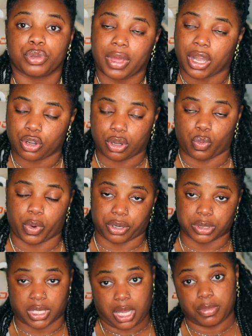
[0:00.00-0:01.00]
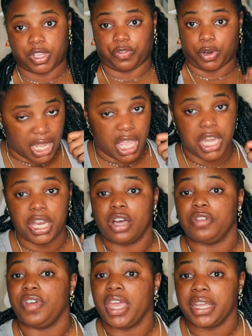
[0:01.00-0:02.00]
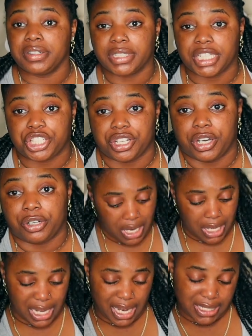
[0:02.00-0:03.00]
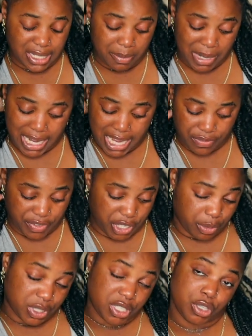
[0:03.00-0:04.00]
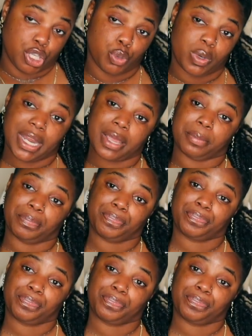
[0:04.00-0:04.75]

You got to know where it's coming from. In the event that you don't, like I said in my last video, it's either you or them.